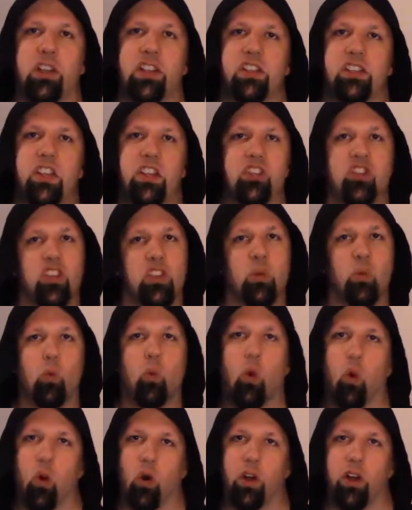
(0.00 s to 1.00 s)
essentially
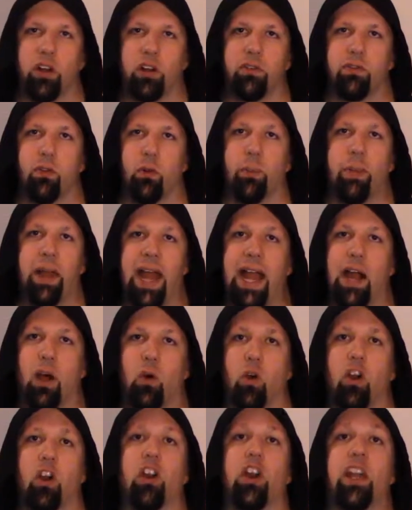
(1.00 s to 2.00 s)
warring for
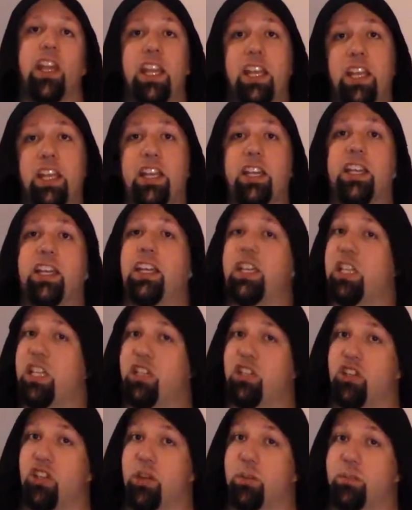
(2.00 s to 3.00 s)
power in
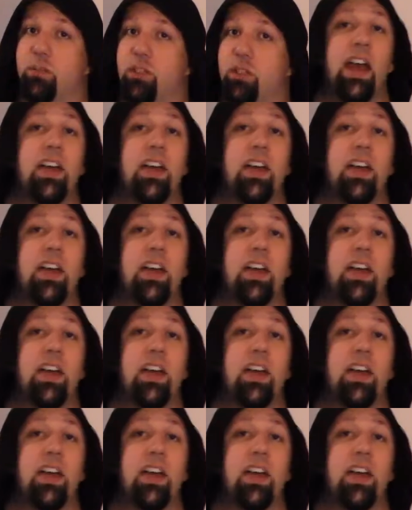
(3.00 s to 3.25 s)
Egypt.